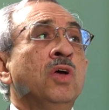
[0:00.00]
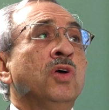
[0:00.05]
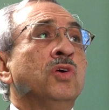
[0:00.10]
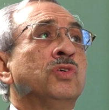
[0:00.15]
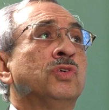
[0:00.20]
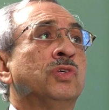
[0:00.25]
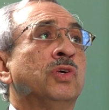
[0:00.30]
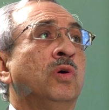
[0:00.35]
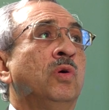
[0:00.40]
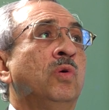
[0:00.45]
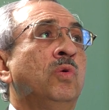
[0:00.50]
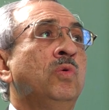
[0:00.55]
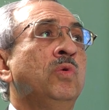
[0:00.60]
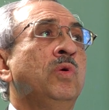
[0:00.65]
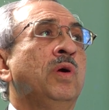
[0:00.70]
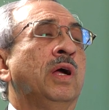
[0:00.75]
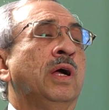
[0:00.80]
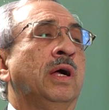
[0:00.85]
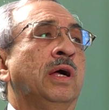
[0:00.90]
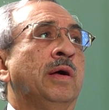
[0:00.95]

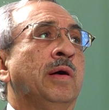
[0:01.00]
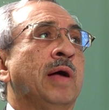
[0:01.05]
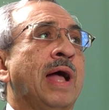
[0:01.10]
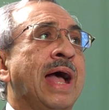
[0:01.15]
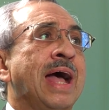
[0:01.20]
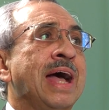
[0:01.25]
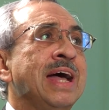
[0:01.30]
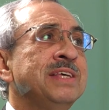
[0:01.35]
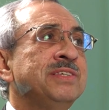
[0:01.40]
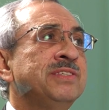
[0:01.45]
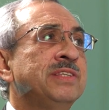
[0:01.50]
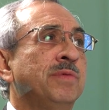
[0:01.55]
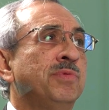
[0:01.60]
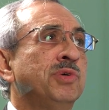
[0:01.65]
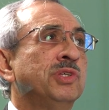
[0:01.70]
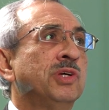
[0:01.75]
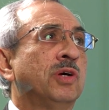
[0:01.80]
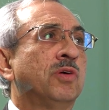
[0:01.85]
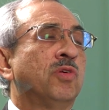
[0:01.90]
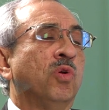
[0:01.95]
So as there
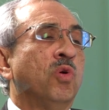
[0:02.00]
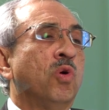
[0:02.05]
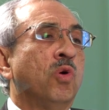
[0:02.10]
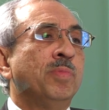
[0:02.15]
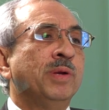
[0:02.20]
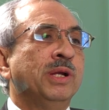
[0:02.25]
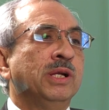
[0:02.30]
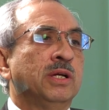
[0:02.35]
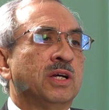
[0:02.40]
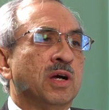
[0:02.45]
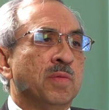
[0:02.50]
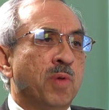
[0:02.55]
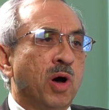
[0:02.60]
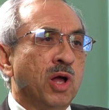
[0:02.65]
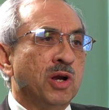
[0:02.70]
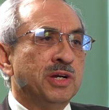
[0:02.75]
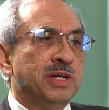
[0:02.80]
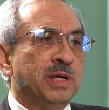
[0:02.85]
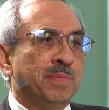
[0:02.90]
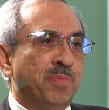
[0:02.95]
was a global
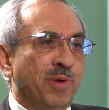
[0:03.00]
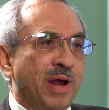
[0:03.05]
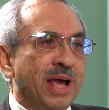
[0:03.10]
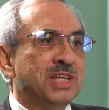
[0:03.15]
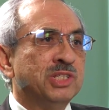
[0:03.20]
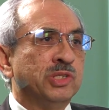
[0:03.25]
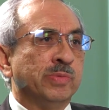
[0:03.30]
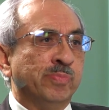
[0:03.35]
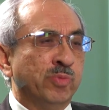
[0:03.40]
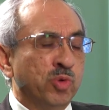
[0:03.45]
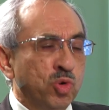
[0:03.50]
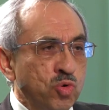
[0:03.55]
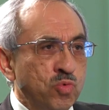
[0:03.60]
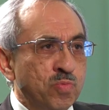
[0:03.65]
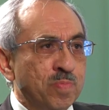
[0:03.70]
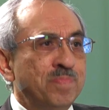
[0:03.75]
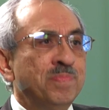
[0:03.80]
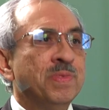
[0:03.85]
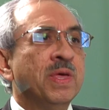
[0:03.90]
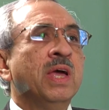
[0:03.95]
commodity price
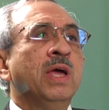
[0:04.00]
boom,